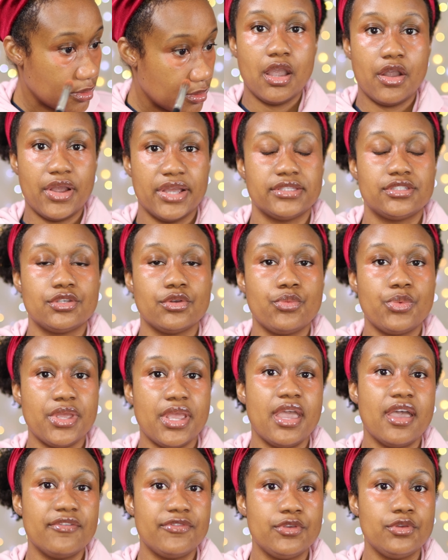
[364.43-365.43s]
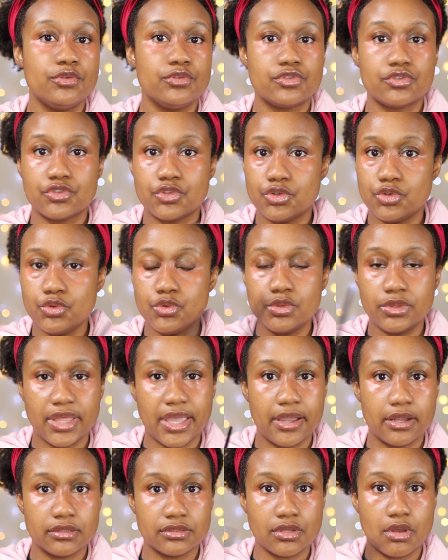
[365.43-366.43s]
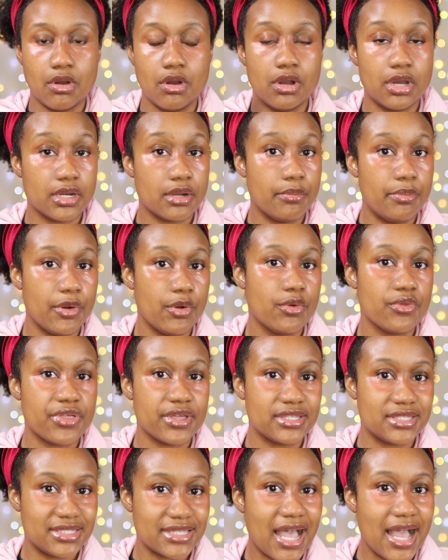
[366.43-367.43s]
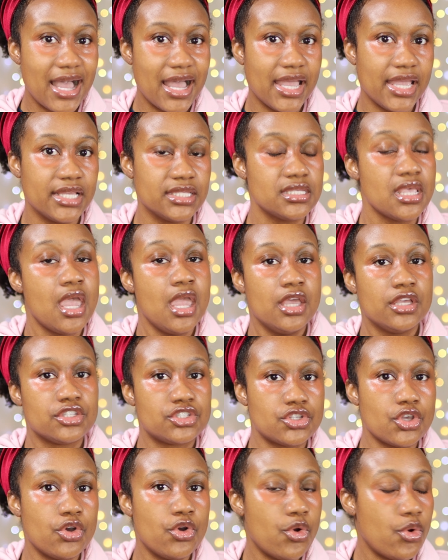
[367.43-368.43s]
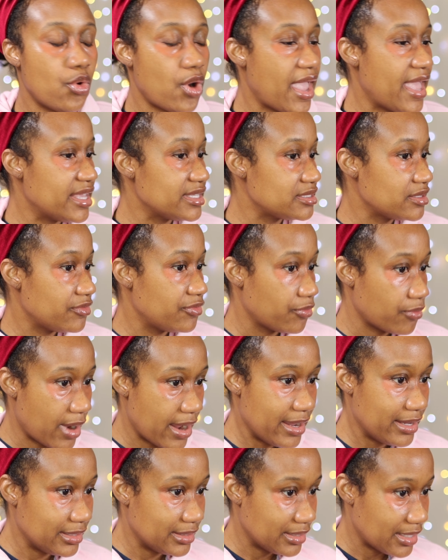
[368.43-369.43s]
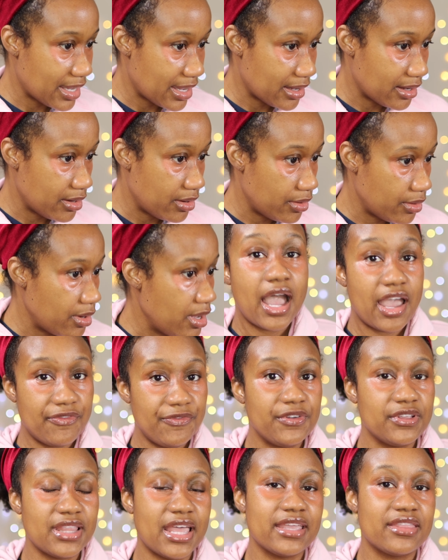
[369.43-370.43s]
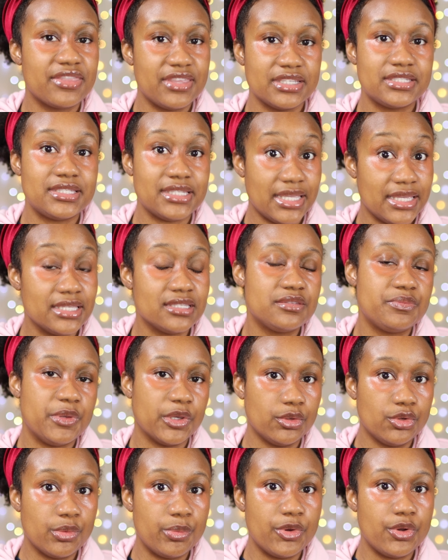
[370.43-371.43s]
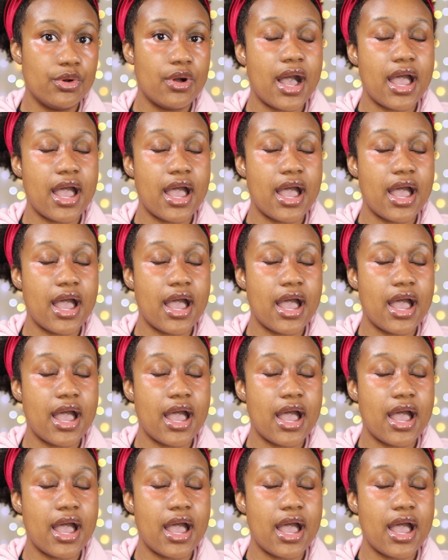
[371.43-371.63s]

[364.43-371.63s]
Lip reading: All right, so we have used 2 layers on both sides. So as of right now, I feel like this is buildable.